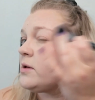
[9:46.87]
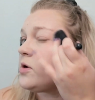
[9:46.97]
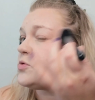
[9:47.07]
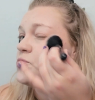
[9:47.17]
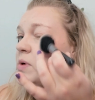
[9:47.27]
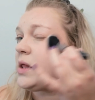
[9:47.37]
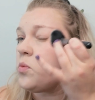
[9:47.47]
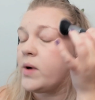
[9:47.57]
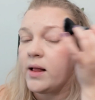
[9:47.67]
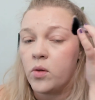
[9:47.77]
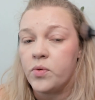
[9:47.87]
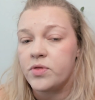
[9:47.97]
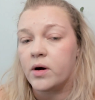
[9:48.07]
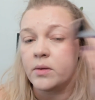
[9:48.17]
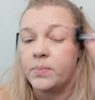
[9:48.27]
It goes really well
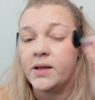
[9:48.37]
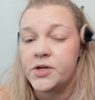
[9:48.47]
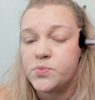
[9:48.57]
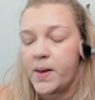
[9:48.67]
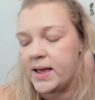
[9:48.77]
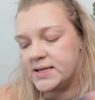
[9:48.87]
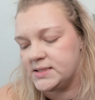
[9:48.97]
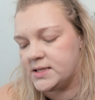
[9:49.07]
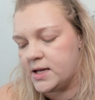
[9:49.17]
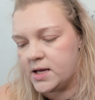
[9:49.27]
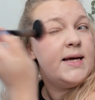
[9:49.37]
with our blush base.